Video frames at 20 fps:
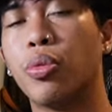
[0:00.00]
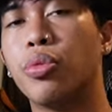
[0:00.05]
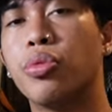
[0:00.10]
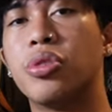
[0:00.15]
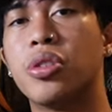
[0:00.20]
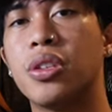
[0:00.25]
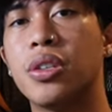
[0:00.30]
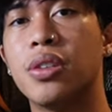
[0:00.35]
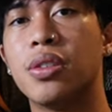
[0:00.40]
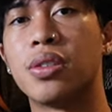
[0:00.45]

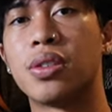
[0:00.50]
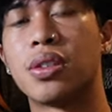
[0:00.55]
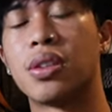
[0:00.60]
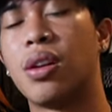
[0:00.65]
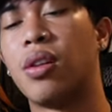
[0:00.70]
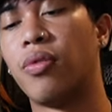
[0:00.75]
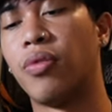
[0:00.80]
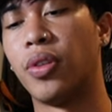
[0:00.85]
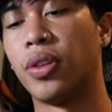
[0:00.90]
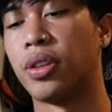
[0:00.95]
routine
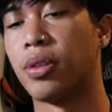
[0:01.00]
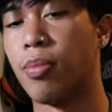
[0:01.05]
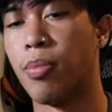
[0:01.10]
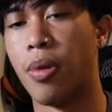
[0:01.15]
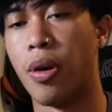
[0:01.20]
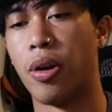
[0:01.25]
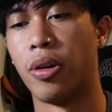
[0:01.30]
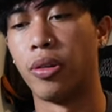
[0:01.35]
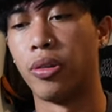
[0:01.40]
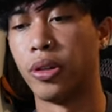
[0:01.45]
stuff, like the
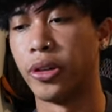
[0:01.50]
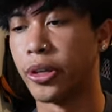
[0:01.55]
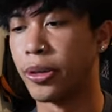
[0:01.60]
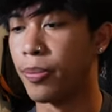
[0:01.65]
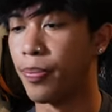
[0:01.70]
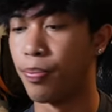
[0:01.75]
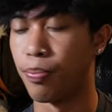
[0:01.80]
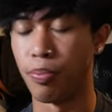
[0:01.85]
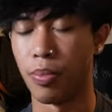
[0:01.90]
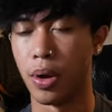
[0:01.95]
modeling,
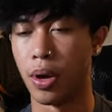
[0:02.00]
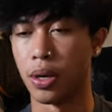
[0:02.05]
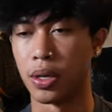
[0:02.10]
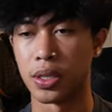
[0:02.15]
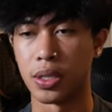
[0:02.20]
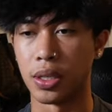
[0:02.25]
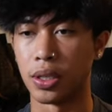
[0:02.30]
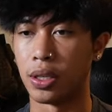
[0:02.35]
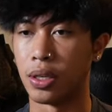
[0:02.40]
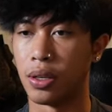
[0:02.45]

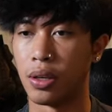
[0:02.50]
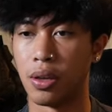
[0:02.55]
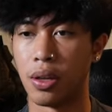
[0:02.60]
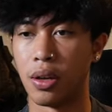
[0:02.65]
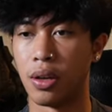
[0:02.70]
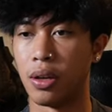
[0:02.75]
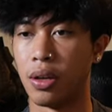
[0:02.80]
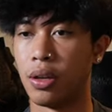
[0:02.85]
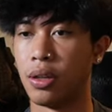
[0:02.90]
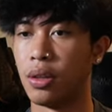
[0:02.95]
boxing, and
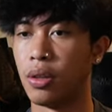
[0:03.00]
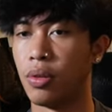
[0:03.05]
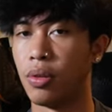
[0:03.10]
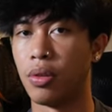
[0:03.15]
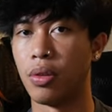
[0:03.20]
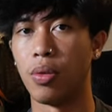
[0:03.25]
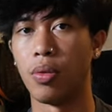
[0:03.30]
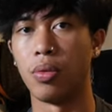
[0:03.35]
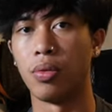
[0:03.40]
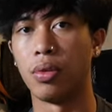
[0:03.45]

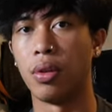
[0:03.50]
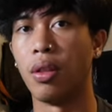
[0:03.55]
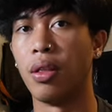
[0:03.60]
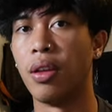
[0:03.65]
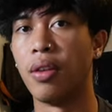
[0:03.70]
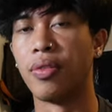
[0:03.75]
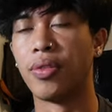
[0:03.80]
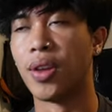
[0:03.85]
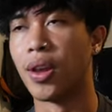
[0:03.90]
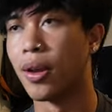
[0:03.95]
the
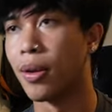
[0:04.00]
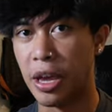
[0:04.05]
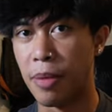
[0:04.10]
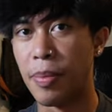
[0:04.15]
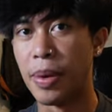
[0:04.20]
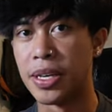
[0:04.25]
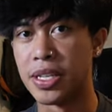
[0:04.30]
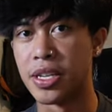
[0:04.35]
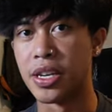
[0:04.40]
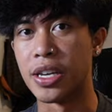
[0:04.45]
lifting, it
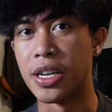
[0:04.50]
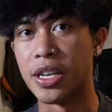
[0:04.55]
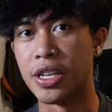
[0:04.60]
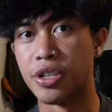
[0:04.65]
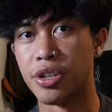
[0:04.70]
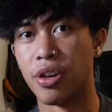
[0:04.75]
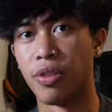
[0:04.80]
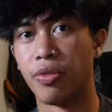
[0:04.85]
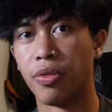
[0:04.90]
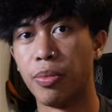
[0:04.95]
makes it
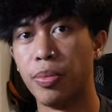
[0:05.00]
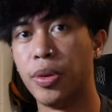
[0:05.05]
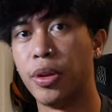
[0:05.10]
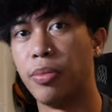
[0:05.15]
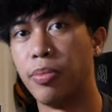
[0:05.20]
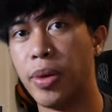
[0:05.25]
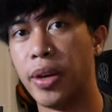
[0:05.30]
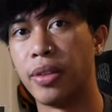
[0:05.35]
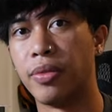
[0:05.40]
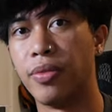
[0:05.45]
easier for me to
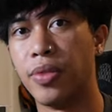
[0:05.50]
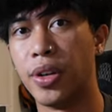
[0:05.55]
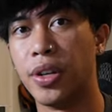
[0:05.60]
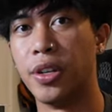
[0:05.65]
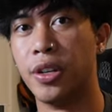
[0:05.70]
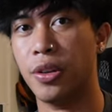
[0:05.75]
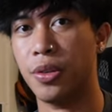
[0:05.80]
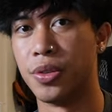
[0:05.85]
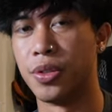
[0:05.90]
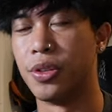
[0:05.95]
make
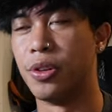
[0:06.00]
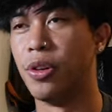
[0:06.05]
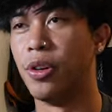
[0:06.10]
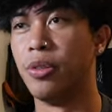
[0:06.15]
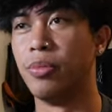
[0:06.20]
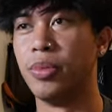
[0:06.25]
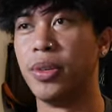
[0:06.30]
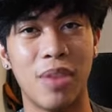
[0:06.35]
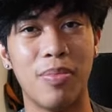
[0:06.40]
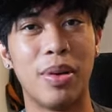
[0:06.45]
videos, you know what
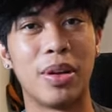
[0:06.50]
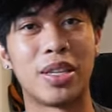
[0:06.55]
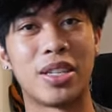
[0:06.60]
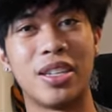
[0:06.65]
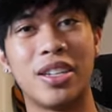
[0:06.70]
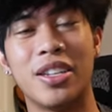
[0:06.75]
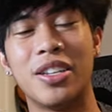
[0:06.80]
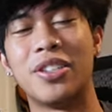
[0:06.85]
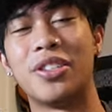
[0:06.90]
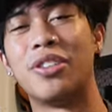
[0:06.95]
I mean? It makes
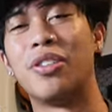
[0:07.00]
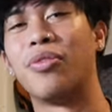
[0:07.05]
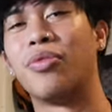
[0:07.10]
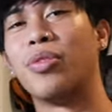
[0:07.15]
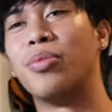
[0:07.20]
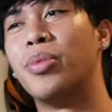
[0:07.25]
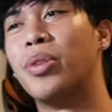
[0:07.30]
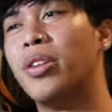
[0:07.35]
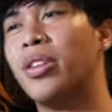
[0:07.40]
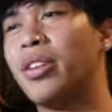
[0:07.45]
it easier
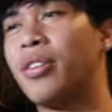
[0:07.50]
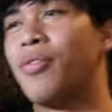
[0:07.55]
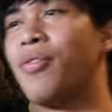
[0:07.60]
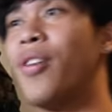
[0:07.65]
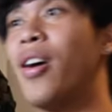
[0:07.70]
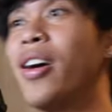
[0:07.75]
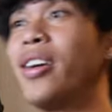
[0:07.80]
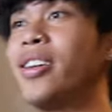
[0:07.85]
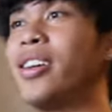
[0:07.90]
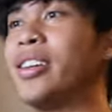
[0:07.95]
for me to like
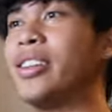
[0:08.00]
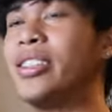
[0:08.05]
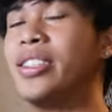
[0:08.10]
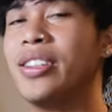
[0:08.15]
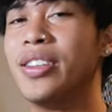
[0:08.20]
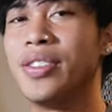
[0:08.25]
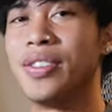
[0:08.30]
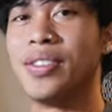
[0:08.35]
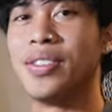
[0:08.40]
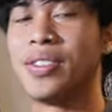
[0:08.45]
find
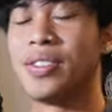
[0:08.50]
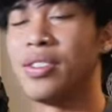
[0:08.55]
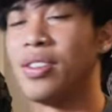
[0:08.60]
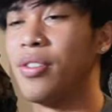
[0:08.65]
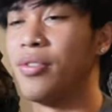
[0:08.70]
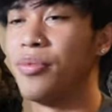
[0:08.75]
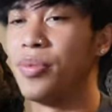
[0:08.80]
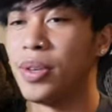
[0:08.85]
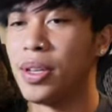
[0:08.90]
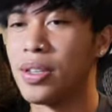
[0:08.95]
ideas and
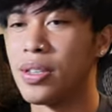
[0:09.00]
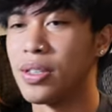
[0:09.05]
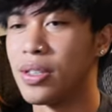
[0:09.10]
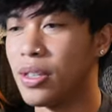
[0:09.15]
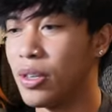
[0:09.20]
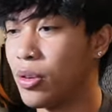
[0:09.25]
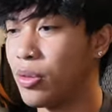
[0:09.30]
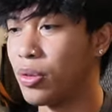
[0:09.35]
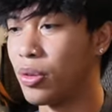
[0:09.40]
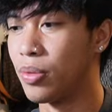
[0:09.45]
stuff, because, you
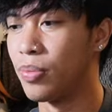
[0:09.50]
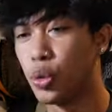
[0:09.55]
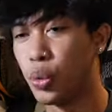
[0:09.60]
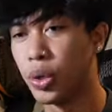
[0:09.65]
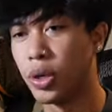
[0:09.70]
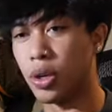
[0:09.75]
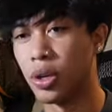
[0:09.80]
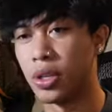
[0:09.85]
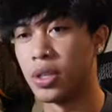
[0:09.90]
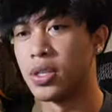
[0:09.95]
know, they're
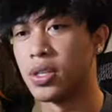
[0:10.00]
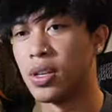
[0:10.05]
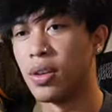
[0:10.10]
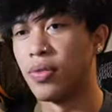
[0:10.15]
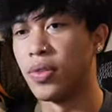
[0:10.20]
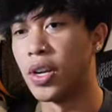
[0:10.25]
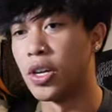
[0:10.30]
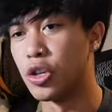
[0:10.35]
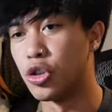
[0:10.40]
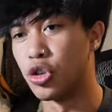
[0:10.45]
doing all the stuff
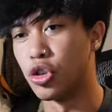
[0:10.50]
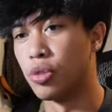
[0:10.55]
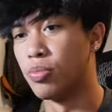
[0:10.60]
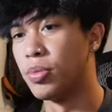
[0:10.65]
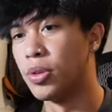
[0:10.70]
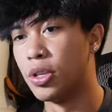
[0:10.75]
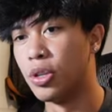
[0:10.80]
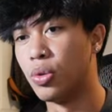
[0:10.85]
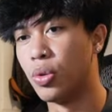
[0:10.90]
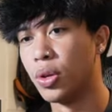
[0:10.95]
that I should
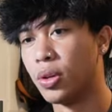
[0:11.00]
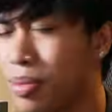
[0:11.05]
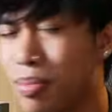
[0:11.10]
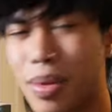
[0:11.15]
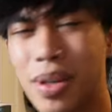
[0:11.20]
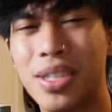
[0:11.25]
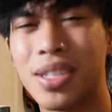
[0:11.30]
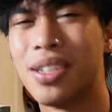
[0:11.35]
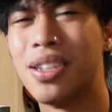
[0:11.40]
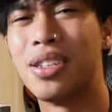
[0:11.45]
be doing. It
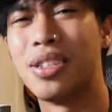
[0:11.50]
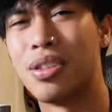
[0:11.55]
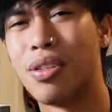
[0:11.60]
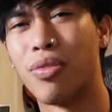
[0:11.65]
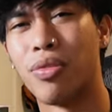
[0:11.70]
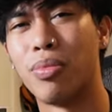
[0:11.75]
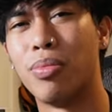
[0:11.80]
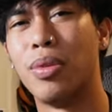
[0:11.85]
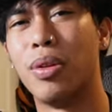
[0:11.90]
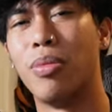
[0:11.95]
makes it easier
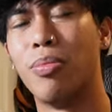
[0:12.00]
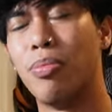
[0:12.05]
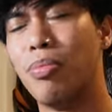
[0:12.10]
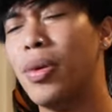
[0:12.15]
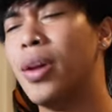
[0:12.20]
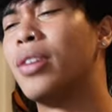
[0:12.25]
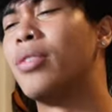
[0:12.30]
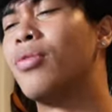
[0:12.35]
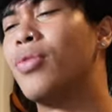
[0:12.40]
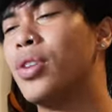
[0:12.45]
for me to
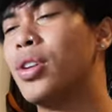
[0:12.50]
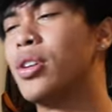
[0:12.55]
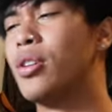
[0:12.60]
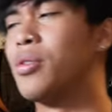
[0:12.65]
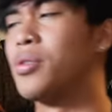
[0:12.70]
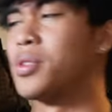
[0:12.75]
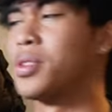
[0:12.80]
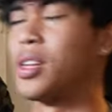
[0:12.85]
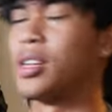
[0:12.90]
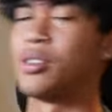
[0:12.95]
make
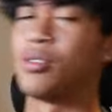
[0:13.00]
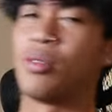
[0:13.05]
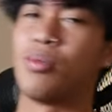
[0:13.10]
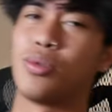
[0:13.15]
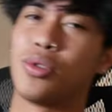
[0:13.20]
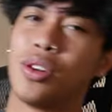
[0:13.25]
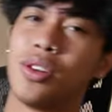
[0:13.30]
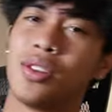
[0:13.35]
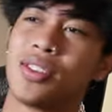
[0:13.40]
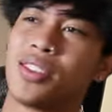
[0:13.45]
videos. That's what I'm
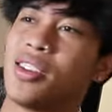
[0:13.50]
trying to